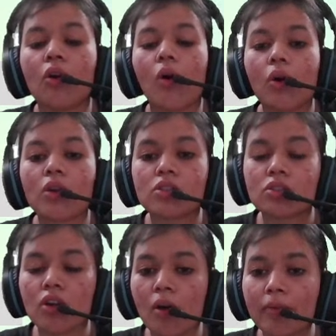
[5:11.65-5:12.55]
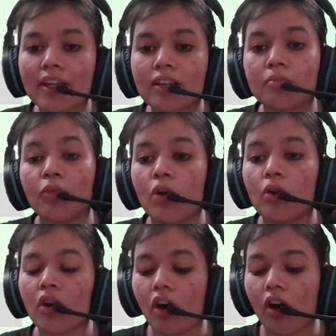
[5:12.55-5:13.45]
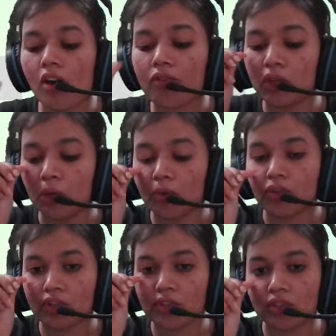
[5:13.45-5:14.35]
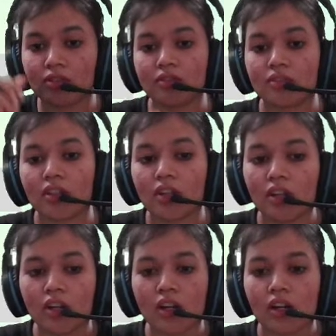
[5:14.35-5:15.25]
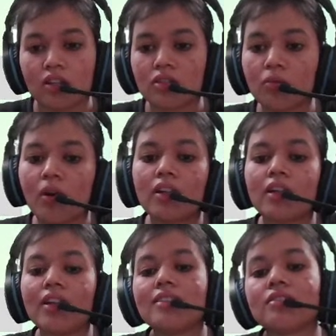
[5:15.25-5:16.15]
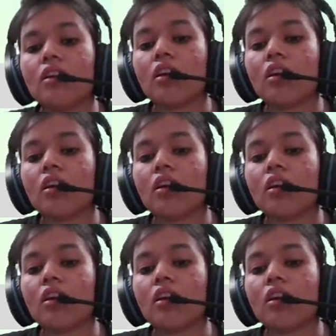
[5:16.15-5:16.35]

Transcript: Plants, they are known as autotrophs and they follow the autotrophic mode of nutrition.